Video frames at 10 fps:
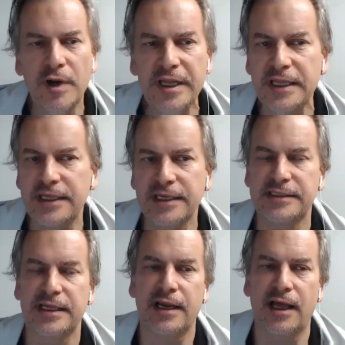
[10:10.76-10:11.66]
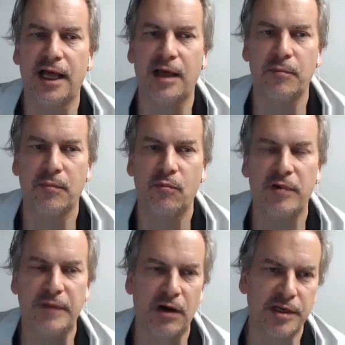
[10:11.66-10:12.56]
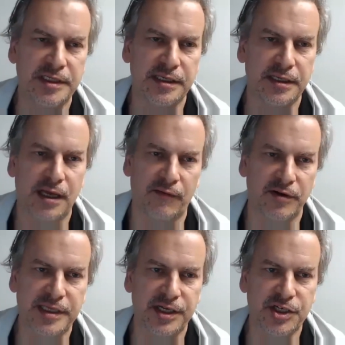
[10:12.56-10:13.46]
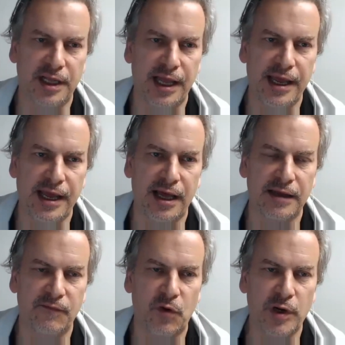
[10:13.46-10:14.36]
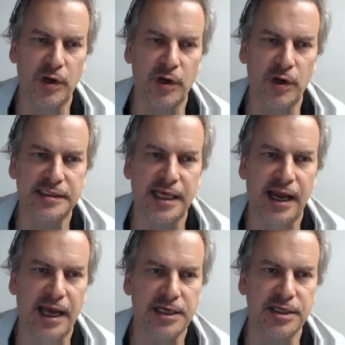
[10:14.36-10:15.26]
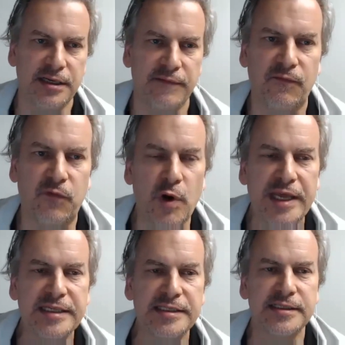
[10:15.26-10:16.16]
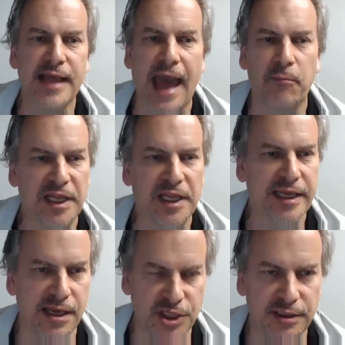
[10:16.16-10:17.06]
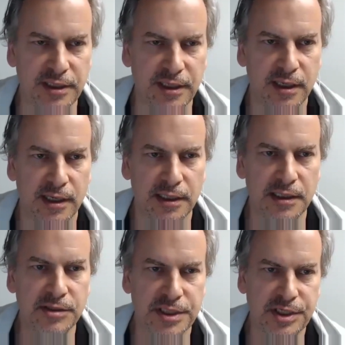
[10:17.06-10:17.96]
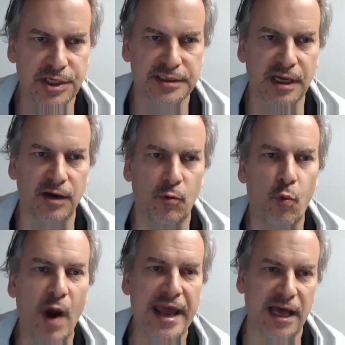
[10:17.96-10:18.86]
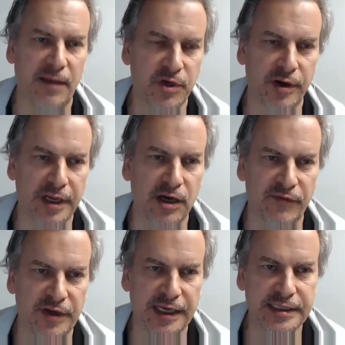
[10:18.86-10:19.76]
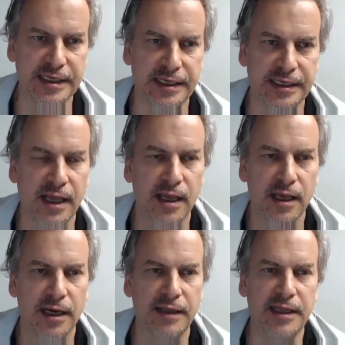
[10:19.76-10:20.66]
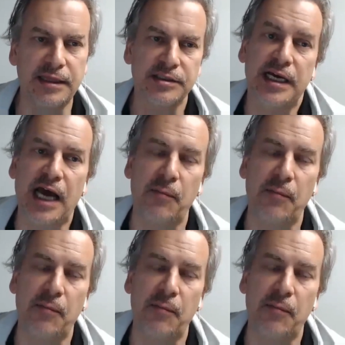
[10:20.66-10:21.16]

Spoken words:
of the things that we've noticed in the conversational AI and voice is that actually voice application usage has gone way up during COVID-19. I think there's an